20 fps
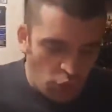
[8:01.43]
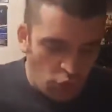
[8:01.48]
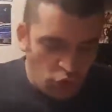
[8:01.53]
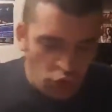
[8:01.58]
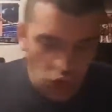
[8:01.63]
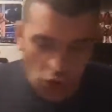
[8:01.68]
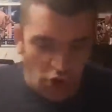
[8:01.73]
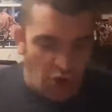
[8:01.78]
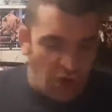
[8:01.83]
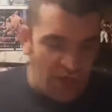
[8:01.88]

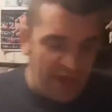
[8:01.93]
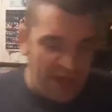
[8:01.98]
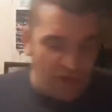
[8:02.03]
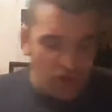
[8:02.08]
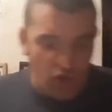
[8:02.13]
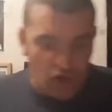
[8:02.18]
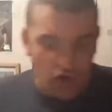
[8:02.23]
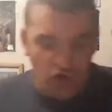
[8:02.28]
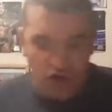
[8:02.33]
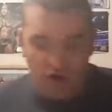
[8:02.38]
none other than
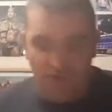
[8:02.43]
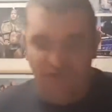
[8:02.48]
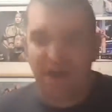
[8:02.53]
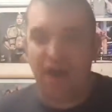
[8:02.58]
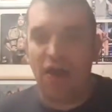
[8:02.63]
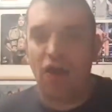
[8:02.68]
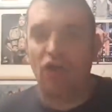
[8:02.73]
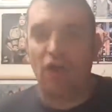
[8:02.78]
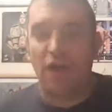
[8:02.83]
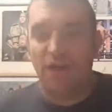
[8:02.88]
Sonya
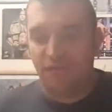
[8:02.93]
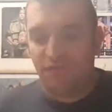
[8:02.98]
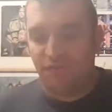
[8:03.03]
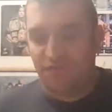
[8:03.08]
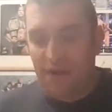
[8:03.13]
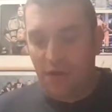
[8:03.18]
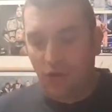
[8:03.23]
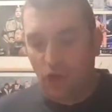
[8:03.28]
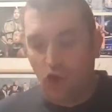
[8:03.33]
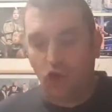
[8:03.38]
Deville,
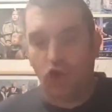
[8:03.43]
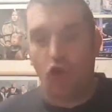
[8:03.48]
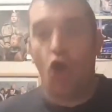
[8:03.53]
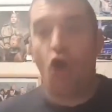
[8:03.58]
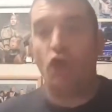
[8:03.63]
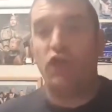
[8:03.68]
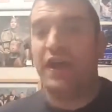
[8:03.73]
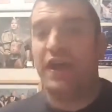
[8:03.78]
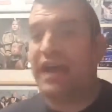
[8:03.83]
Feel the Glow, the